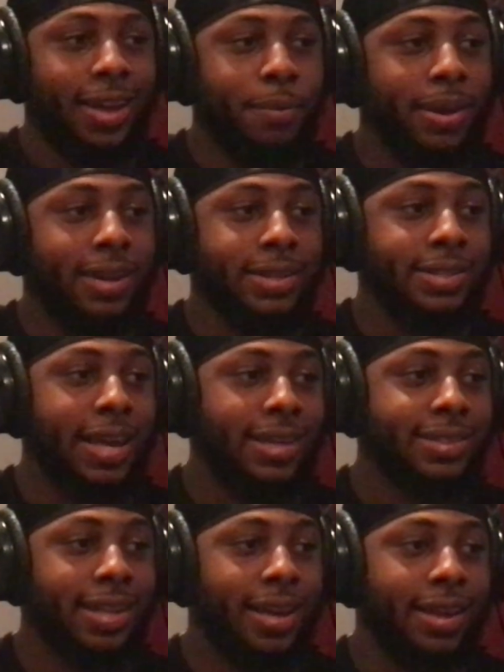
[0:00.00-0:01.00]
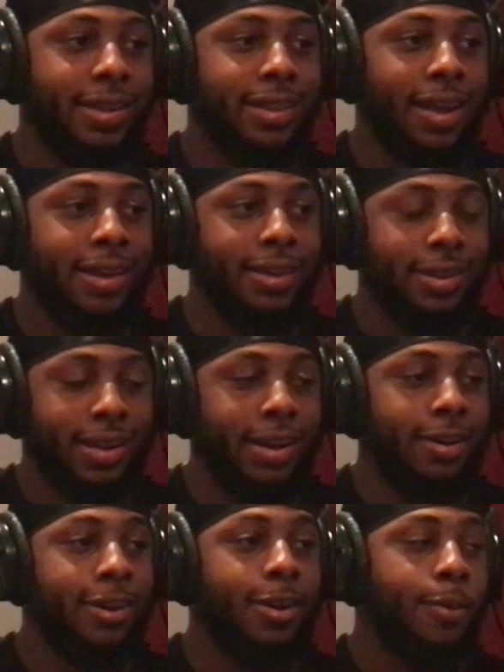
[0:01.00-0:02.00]
He been the exact same, like,
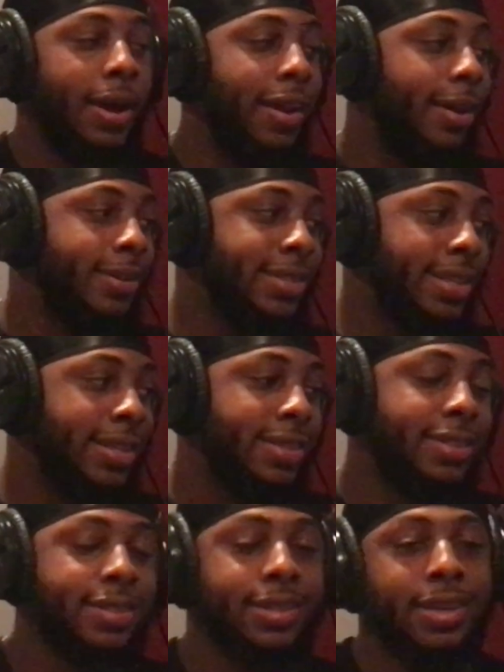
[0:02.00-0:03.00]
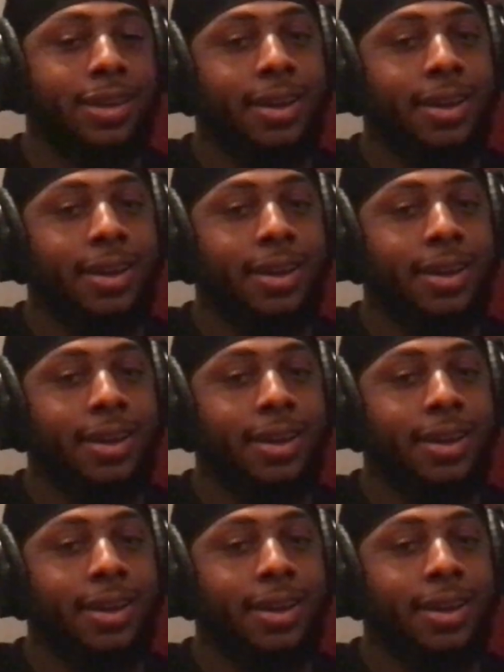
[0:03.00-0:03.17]
in a good way though, since